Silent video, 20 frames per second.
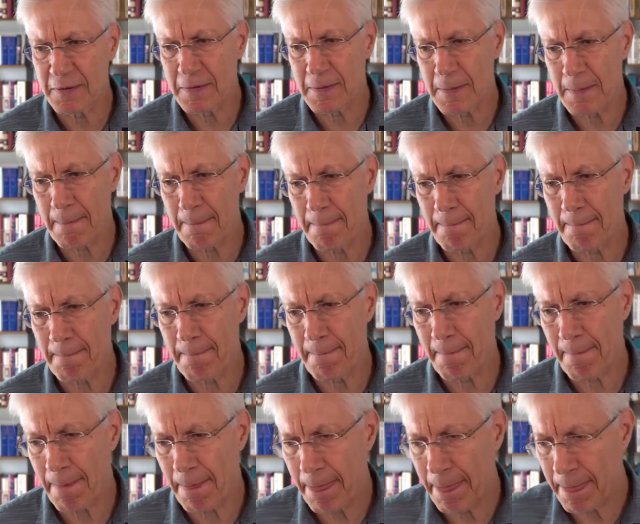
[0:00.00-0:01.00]

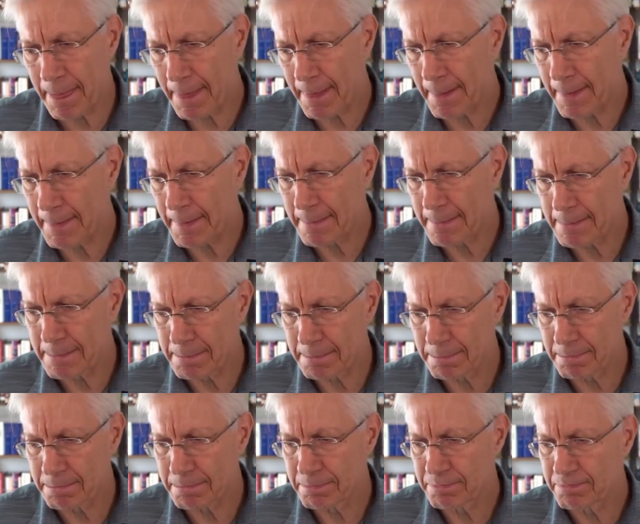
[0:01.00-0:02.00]
Nothing is said.